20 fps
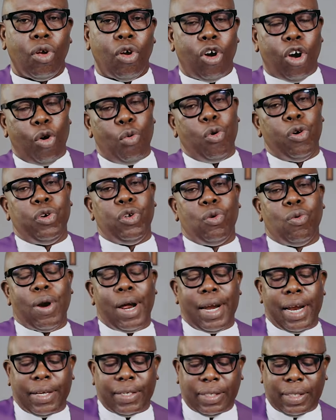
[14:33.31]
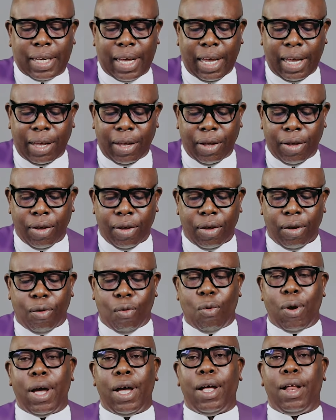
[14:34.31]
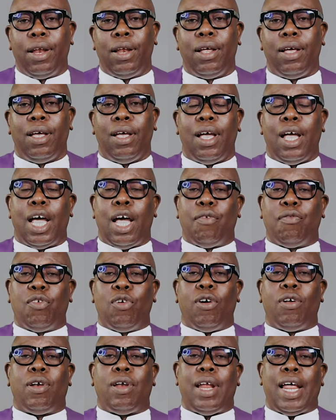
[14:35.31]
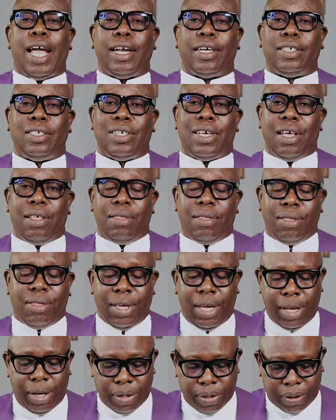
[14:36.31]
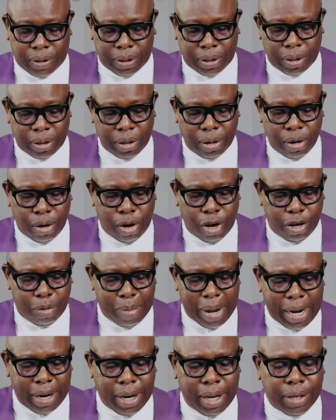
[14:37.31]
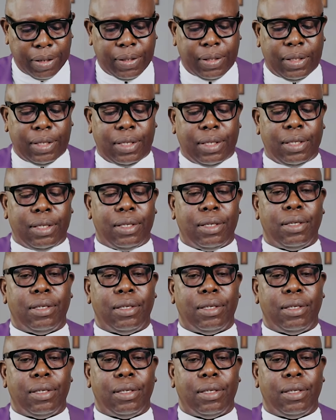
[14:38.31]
Or would you rather say, "Well, I've got like 10 things on my list"?